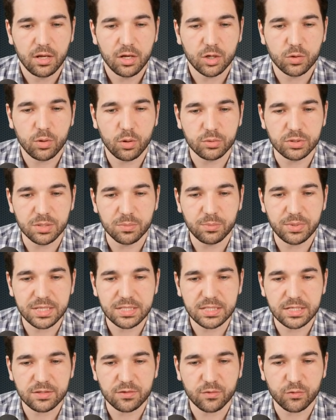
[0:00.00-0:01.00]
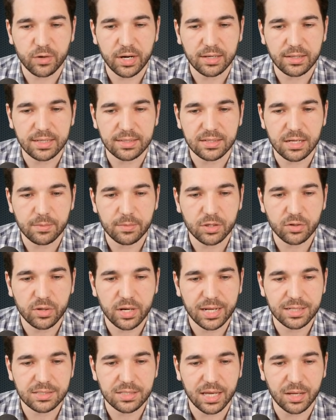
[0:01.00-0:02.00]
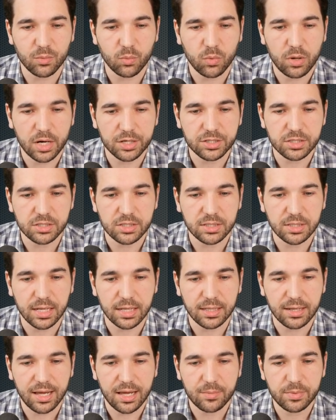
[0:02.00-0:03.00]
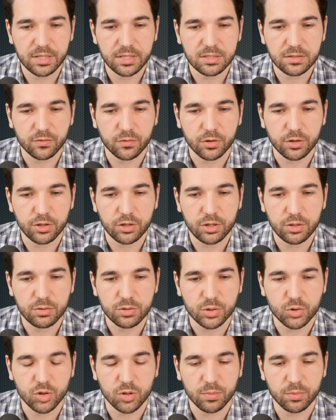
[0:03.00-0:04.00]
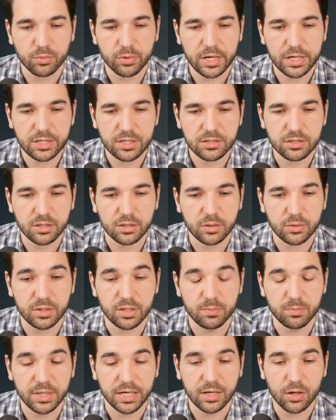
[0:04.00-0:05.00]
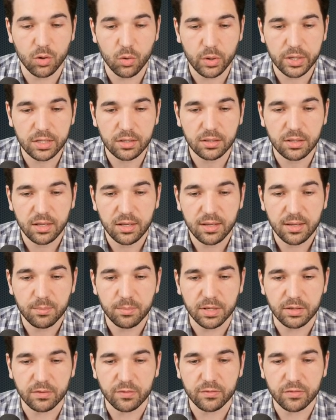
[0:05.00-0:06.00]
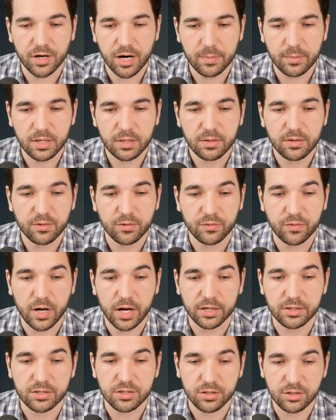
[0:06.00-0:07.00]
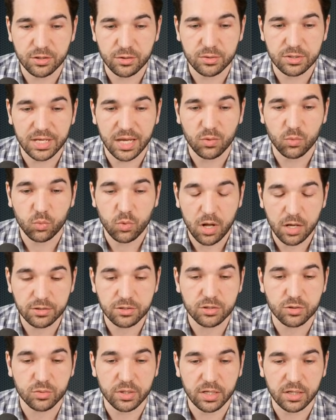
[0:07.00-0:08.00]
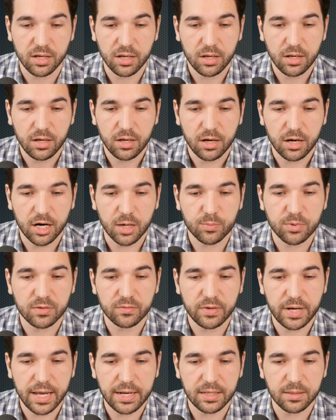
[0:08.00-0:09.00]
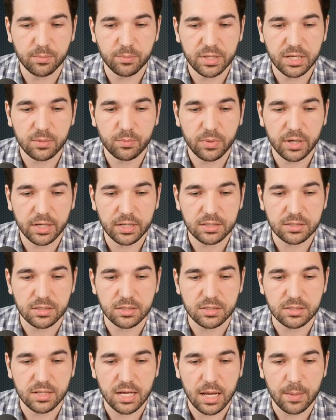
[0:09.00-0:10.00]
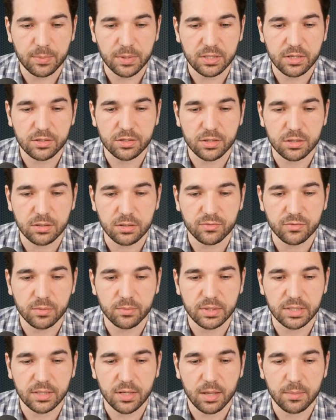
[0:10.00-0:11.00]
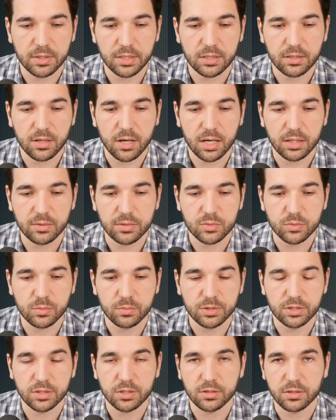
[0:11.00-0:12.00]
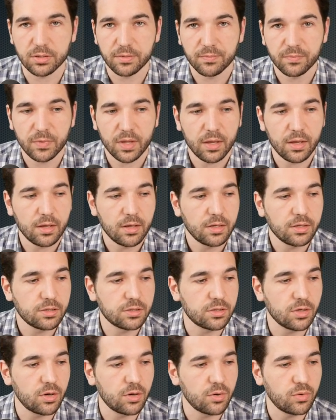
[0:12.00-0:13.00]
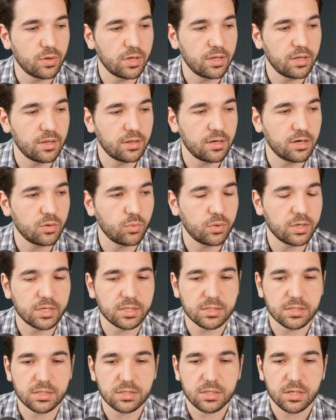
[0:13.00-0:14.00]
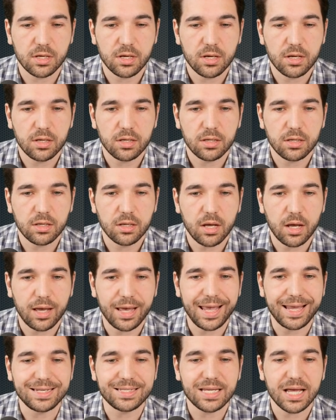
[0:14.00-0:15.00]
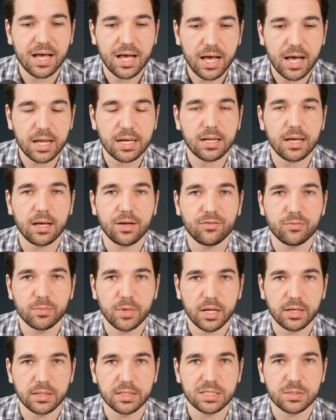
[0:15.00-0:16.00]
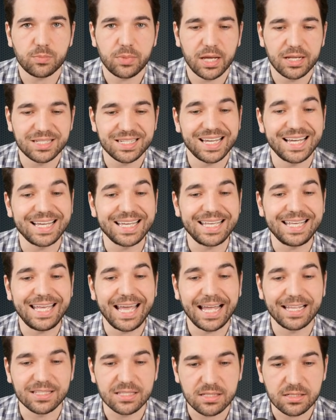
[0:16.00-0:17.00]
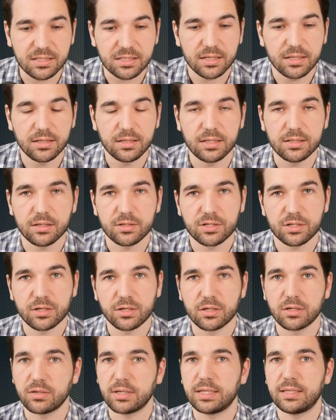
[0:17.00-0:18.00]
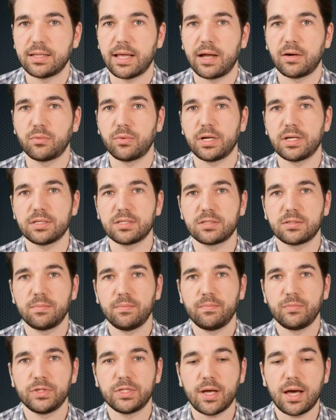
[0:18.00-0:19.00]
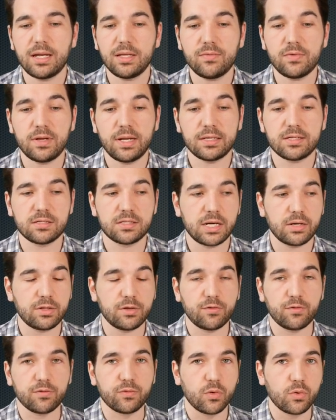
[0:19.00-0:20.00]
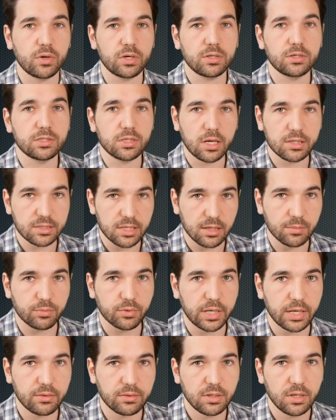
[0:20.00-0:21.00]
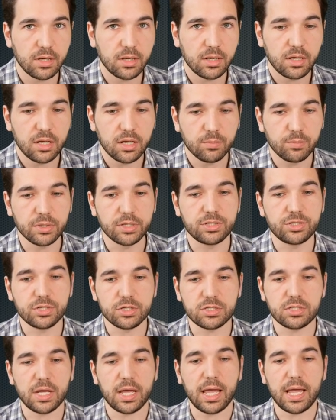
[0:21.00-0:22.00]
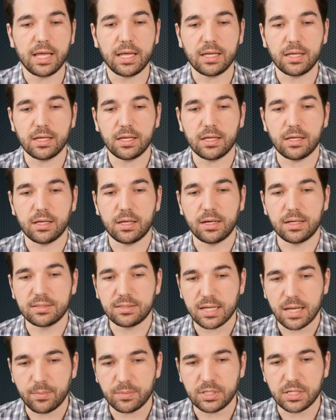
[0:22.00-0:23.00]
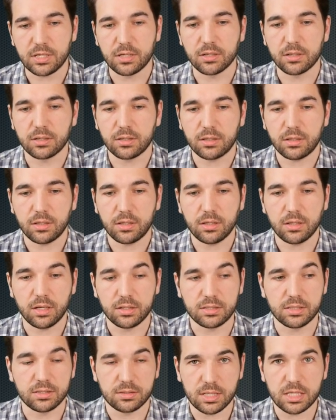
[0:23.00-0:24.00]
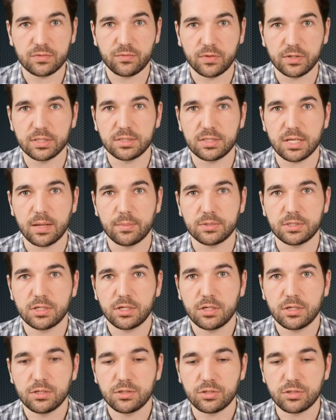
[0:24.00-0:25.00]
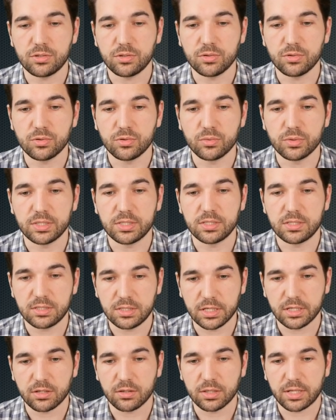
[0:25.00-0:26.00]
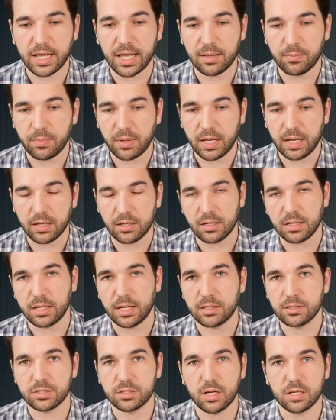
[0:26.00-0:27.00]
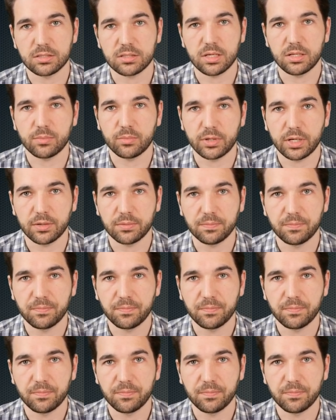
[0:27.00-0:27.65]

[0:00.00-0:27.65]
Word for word: Quote, business-friendly Democrats and Washington lobbyists for huge corporations, including Big Oil, Big Pharma, Fox News, and Wall Street, are providing big bucks to stop Nina Turner from becoming Congresswoman Turner. So there was a ton of money spent against Nina Turner in that race. Not even necessarily for Shontel Brown, but just an attempt here, a successful attempt to sink her campaign against Shontel Brown.